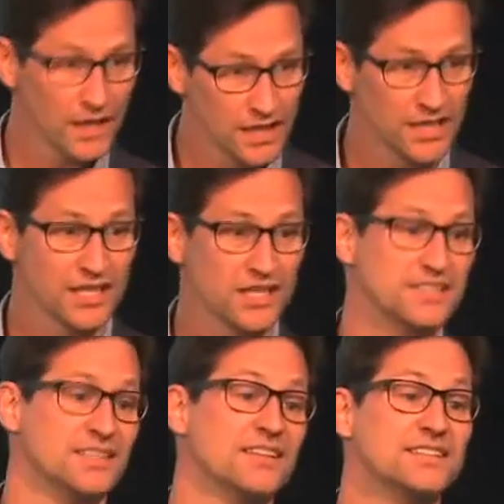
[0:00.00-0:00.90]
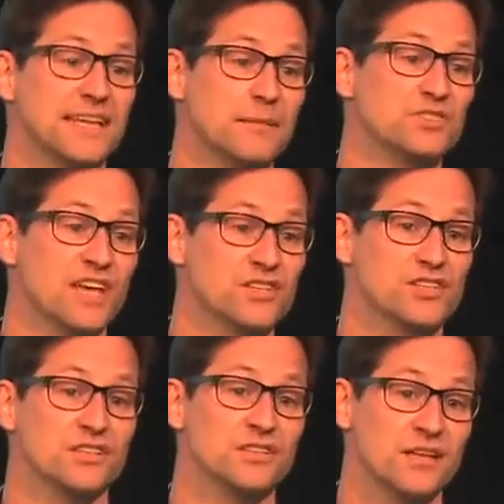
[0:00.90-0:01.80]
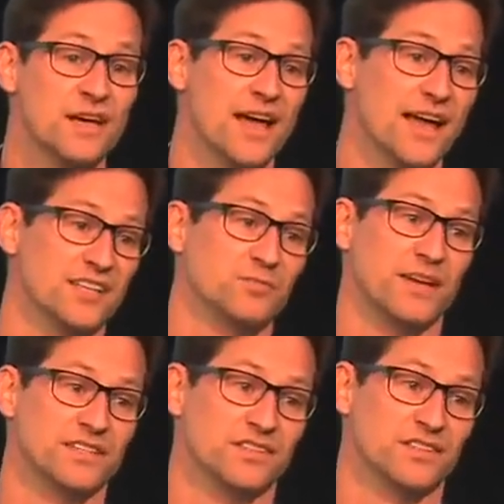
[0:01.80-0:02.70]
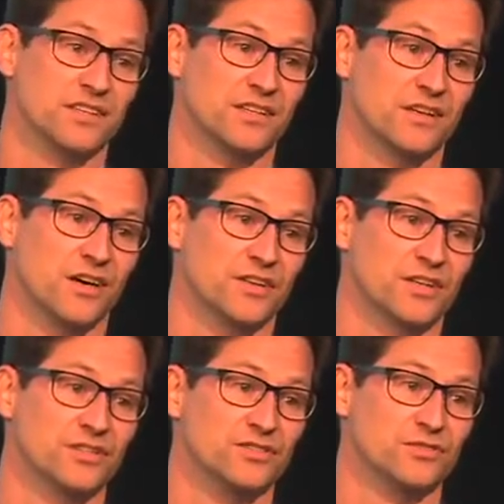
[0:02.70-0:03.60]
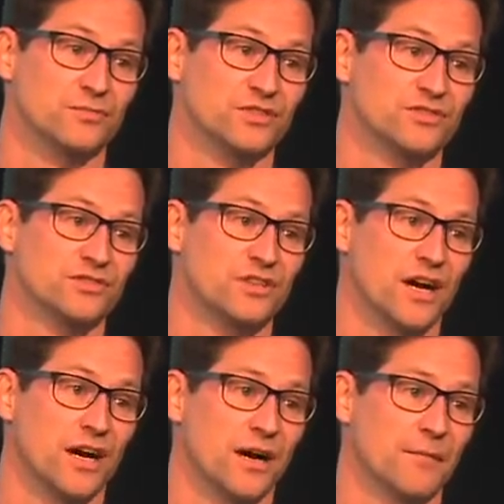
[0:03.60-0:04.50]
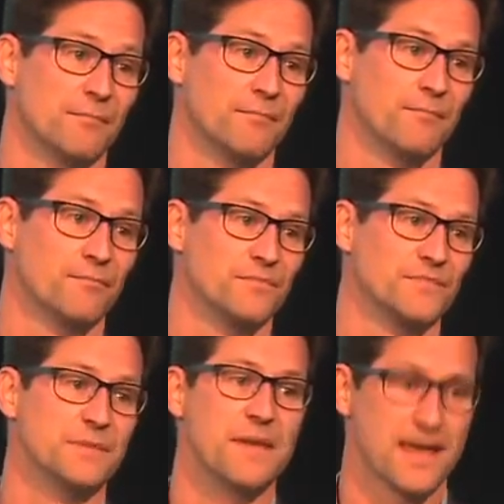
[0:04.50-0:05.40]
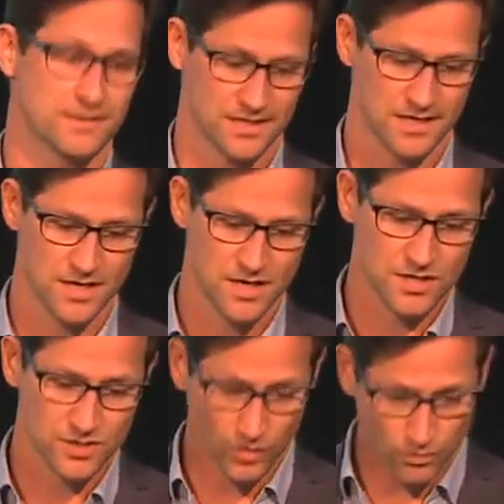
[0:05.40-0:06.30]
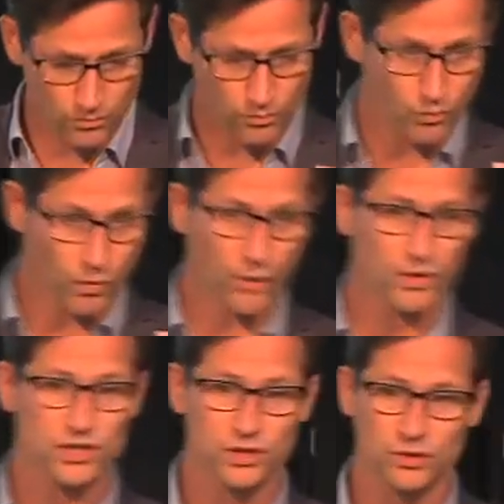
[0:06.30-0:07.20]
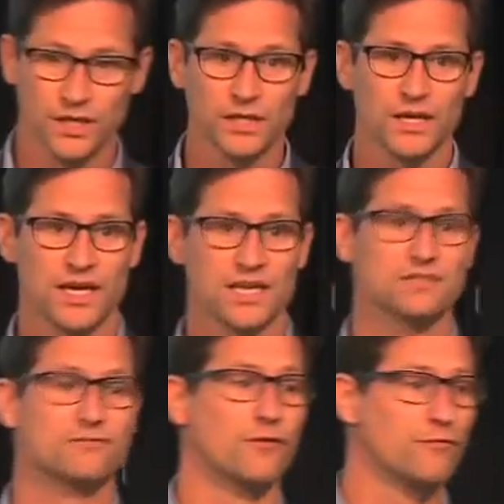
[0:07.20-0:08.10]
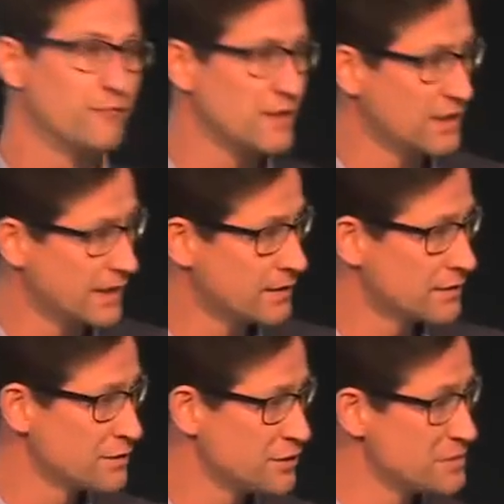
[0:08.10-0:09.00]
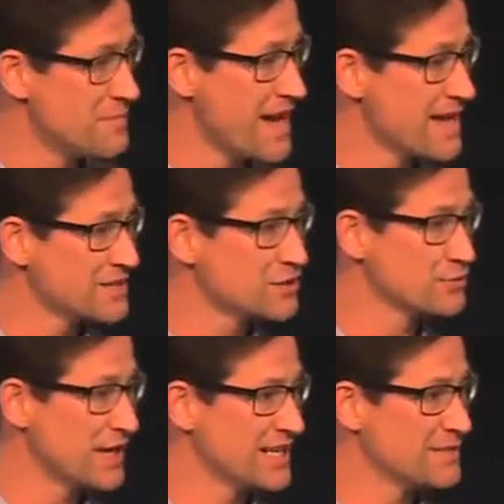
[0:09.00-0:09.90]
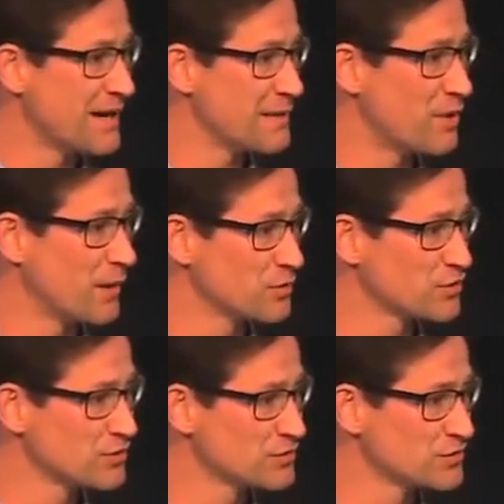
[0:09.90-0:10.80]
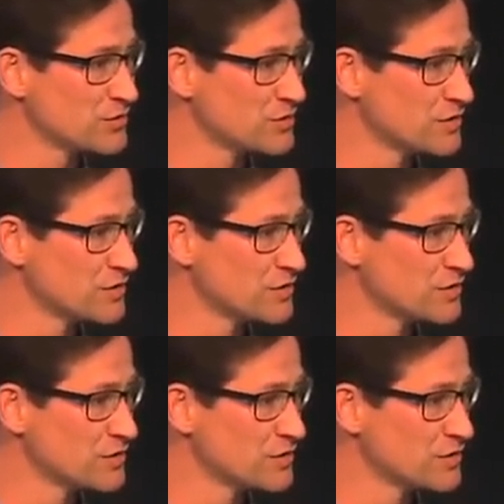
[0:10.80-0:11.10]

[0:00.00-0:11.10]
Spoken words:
Here it's in the same session, and it's based on the consumer's demand. So what we're doing is fulfilling the demand created by publishers